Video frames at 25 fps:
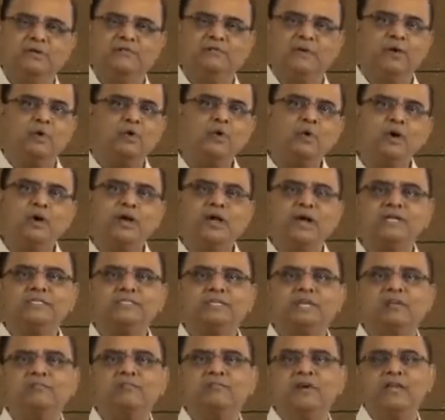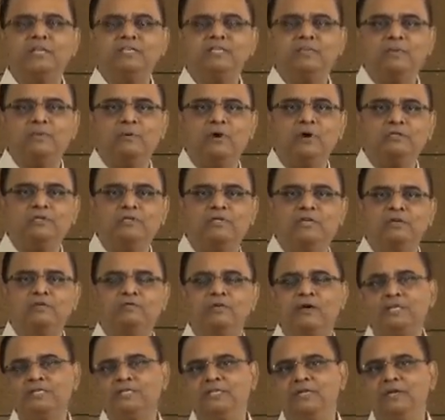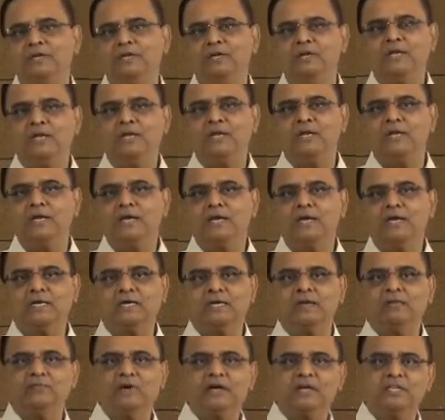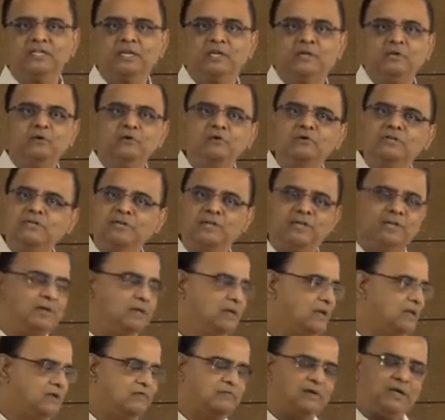If I go and ask him where is the positive, where is the negative, where is the neutral,